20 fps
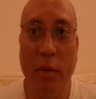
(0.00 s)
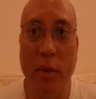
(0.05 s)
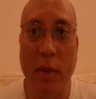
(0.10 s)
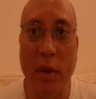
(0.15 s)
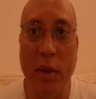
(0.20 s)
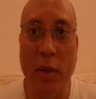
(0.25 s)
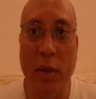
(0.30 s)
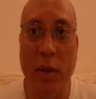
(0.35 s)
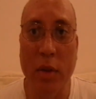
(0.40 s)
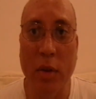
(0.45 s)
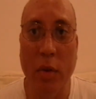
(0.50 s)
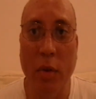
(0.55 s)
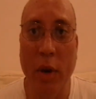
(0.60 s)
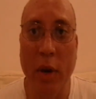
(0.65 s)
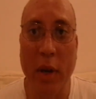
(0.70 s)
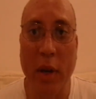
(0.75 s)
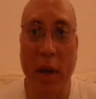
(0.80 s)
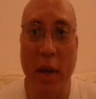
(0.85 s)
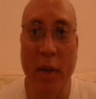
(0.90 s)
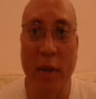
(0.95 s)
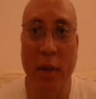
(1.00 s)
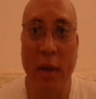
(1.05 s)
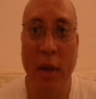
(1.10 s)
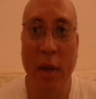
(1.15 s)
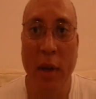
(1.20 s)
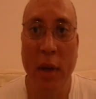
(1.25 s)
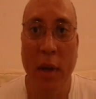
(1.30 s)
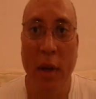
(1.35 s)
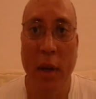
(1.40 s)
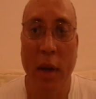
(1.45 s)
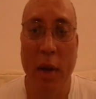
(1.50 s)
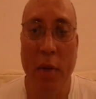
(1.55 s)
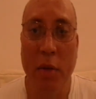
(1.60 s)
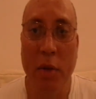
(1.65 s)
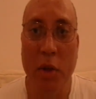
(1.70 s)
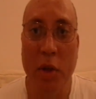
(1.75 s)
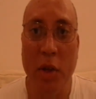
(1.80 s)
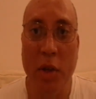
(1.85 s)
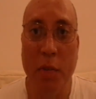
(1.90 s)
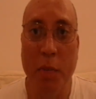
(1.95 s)
just as quick as he
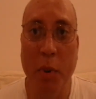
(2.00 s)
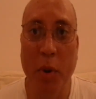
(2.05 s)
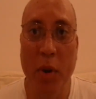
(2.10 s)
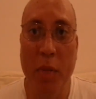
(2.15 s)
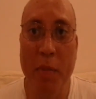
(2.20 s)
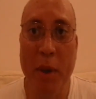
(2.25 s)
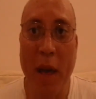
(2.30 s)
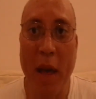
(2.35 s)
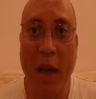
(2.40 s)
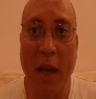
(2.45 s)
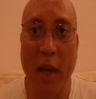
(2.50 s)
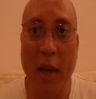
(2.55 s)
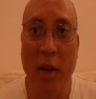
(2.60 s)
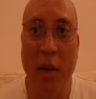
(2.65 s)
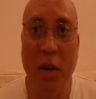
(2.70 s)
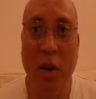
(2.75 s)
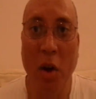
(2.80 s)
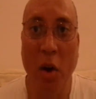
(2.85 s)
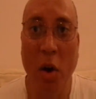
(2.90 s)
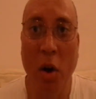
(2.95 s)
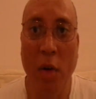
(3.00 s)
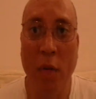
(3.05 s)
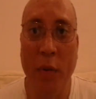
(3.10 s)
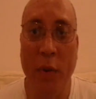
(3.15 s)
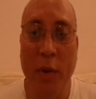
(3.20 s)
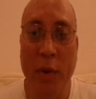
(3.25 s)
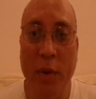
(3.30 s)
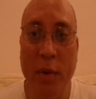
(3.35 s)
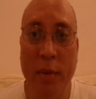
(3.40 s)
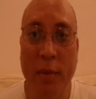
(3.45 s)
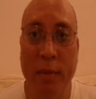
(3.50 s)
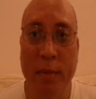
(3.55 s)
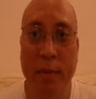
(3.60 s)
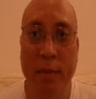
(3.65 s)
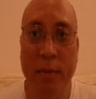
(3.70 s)
was just put back into the office.